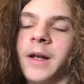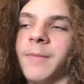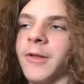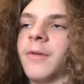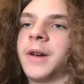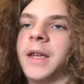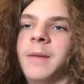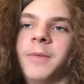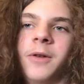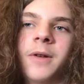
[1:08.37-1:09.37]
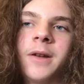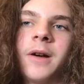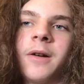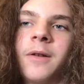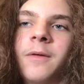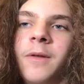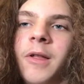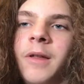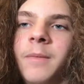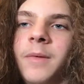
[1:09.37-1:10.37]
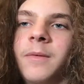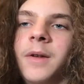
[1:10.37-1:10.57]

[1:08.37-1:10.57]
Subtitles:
I'm still going to keep the Green Doggo of Wisdom.